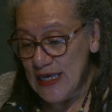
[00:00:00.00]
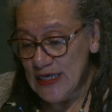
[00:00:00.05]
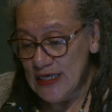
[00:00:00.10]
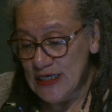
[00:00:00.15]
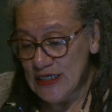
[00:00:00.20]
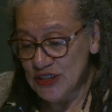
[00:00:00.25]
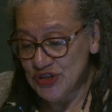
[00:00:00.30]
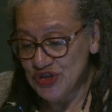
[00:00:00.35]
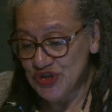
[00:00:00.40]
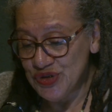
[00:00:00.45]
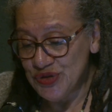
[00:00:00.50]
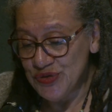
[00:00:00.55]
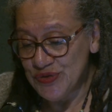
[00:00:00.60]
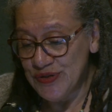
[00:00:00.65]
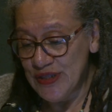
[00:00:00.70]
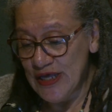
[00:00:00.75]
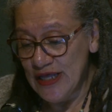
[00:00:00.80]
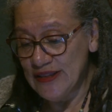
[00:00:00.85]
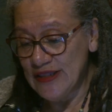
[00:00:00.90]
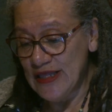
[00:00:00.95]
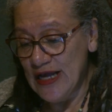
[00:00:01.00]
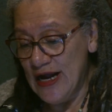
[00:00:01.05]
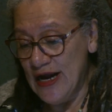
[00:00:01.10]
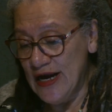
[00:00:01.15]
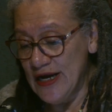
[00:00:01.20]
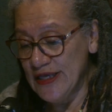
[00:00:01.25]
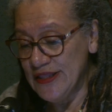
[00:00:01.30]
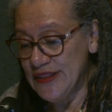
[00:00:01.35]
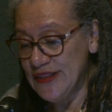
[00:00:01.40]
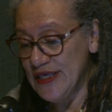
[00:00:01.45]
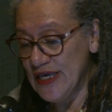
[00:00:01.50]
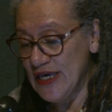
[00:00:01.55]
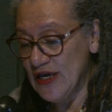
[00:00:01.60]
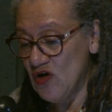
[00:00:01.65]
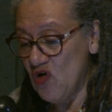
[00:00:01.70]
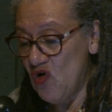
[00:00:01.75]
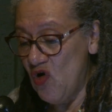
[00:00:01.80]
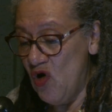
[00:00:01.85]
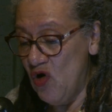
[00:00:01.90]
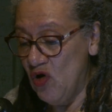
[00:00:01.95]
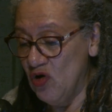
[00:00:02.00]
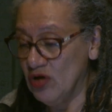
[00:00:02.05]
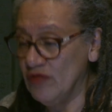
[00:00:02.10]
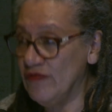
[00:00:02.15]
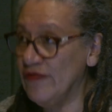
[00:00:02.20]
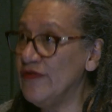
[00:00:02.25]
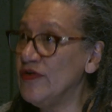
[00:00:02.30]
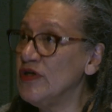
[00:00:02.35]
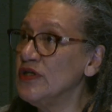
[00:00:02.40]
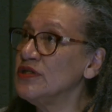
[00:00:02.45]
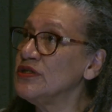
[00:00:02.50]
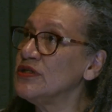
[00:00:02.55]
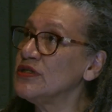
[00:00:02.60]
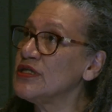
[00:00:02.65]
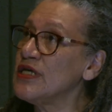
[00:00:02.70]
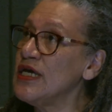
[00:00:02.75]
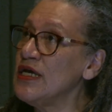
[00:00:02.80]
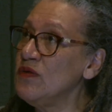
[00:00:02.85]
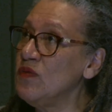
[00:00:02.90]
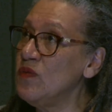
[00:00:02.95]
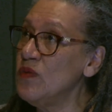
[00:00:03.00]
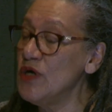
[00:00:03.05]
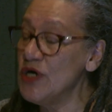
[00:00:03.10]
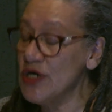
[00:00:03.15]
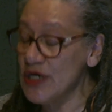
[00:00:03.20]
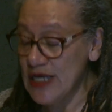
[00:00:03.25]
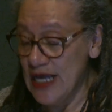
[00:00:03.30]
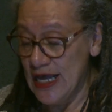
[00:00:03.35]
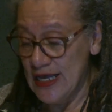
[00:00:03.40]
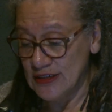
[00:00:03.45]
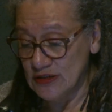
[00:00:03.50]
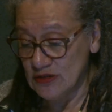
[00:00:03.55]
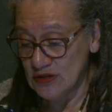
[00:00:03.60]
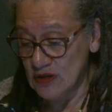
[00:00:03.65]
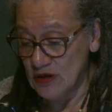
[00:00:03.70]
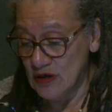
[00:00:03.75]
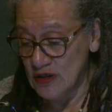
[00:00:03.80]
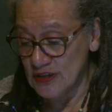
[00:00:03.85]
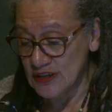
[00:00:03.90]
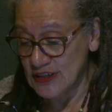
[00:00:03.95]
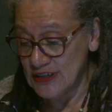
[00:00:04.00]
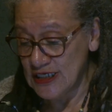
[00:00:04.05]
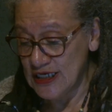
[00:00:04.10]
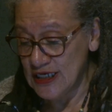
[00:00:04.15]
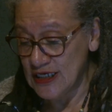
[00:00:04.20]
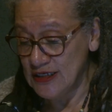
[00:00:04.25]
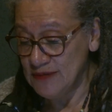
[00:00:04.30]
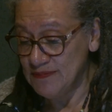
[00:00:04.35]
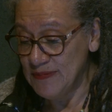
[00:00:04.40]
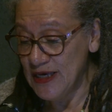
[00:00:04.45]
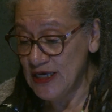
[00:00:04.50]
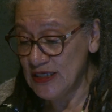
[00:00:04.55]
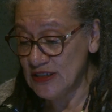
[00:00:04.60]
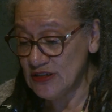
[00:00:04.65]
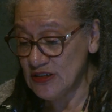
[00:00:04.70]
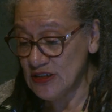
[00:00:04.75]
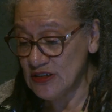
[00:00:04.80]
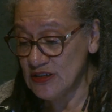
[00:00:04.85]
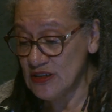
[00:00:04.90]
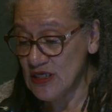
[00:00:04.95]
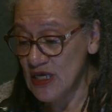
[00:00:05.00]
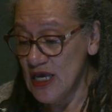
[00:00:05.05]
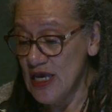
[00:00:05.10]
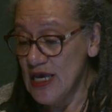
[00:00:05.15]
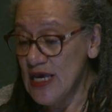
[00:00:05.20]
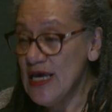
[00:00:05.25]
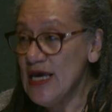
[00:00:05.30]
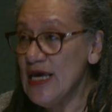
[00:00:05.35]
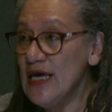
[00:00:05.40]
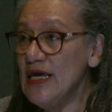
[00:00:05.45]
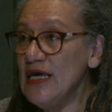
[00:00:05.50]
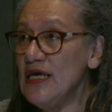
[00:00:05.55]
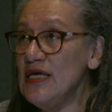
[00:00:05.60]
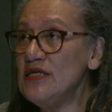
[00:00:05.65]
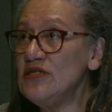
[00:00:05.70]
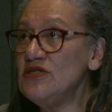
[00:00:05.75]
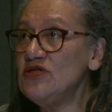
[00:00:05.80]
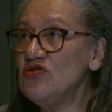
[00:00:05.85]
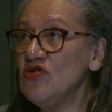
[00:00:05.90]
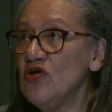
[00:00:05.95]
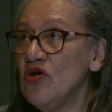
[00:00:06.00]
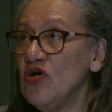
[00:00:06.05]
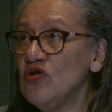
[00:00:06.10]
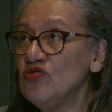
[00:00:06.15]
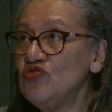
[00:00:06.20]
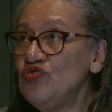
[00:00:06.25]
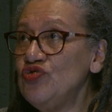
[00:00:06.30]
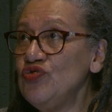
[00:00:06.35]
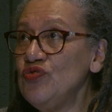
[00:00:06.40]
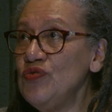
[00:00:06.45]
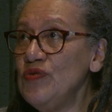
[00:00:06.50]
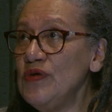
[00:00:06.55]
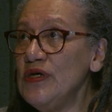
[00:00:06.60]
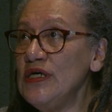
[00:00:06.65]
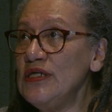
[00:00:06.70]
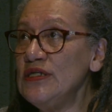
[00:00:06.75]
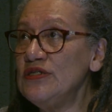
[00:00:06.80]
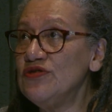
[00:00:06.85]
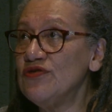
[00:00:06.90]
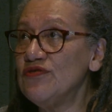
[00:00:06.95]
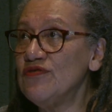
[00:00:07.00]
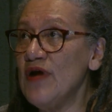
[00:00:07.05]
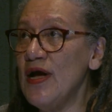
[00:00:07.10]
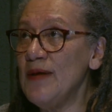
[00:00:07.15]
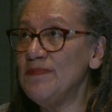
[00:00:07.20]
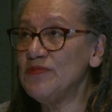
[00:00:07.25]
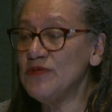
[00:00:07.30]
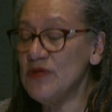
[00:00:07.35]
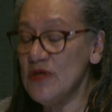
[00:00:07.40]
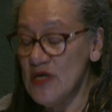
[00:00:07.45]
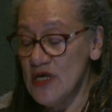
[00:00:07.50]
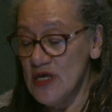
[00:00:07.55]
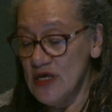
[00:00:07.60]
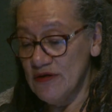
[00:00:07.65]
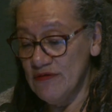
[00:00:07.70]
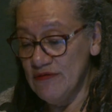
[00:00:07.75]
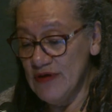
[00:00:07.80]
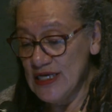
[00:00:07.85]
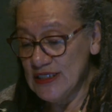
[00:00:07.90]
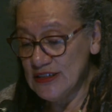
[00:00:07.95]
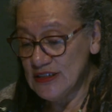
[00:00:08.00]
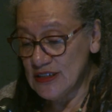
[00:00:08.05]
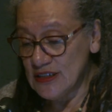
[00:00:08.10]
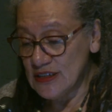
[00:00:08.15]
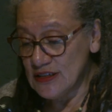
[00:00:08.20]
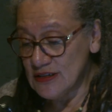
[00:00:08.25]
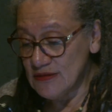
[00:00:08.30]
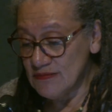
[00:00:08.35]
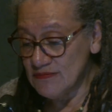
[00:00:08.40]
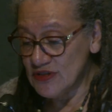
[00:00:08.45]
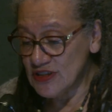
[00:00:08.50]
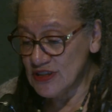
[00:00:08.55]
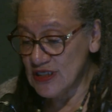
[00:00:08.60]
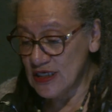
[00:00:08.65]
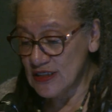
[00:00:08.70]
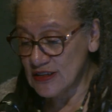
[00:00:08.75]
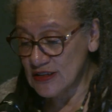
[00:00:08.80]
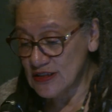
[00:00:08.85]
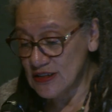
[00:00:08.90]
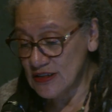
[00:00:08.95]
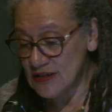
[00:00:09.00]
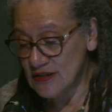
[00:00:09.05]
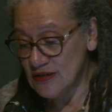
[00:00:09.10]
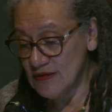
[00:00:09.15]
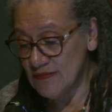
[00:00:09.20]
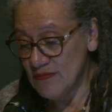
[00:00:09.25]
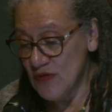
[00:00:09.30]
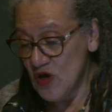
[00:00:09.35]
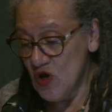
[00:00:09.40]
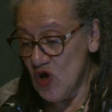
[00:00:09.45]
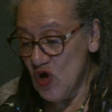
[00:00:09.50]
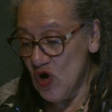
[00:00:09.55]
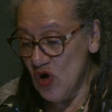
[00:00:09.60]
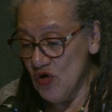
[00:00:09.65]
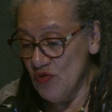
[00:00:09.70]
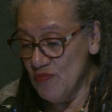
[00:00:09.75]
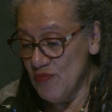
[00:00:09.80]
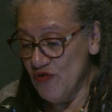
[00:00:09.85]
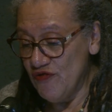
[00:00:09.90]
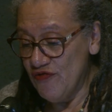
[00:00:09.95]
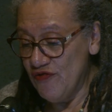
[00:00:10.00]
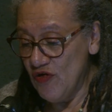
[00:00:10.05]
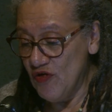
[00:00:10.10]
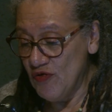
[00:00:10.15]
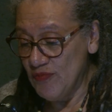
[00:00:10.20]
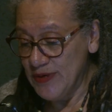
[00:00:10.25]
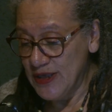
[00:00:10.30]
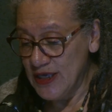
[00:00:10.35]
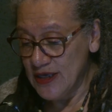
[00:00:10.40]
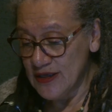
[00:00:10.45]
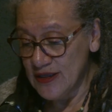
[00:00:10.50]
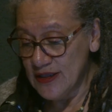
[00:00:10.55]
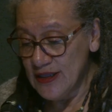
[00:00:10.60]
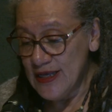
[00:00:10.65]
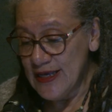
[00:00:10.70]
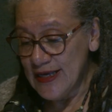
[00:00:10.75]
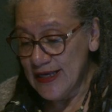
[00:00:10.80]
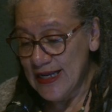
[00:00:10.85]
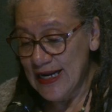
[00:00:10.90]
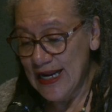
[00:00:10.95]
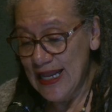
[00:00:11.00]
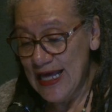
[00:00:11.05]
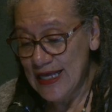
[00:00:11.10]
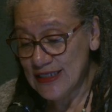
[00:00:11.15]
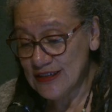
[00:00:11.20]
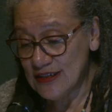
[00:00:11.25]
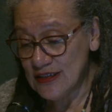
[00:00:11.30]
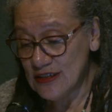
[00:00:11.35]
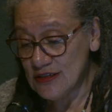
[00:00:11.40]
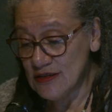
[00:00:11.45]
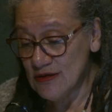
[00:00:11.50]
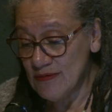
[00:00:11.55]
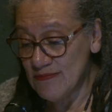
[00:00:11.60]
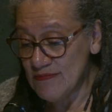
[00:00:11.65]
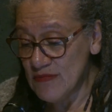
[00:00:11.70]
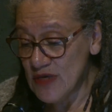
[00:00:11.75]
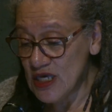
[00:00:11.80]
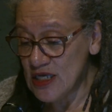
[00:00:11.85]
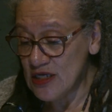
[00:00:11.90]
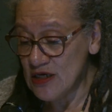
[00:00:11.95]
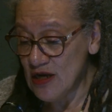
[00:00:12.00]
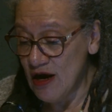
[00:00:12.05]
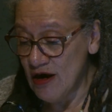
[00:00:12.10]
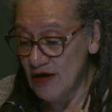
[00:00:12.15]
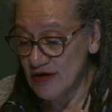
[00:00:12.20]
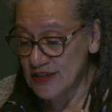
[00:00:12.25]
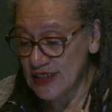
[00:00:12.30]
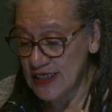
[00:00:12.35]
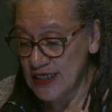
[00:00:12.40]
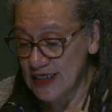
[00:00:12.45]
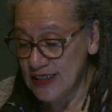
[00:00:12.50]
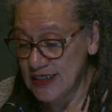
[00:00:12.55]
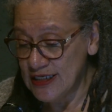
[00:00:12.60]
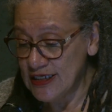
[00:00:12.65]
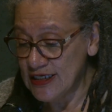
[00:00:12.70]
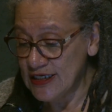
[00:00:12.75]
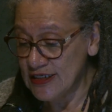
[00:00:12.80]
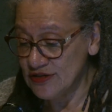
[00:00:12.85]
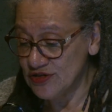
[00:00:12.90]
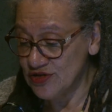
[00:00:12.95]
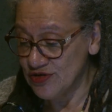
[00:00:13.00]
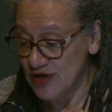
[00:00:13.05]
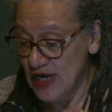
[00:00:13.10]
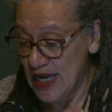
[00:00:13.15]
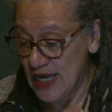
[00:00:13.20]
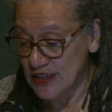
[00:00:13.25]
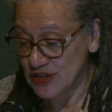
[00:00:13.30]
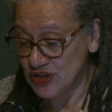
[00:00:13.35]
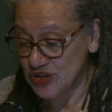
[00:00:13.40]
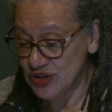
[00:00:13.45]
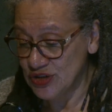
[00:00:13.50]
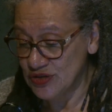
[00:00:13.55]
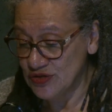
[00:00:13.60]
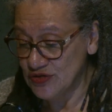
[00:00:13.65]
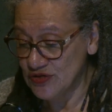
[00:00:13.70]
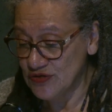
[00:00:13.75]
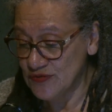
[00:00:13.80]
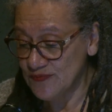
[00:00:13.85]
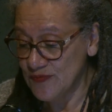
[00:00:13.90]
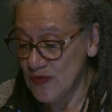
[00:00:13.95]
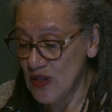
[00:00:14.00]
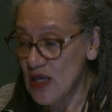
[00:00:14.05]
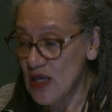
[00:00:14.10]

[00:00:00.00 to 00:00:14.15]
issue that I think all of us can work at on a daily basis is to interrupt racism, sexism, homophobia, classism in our daily interactions.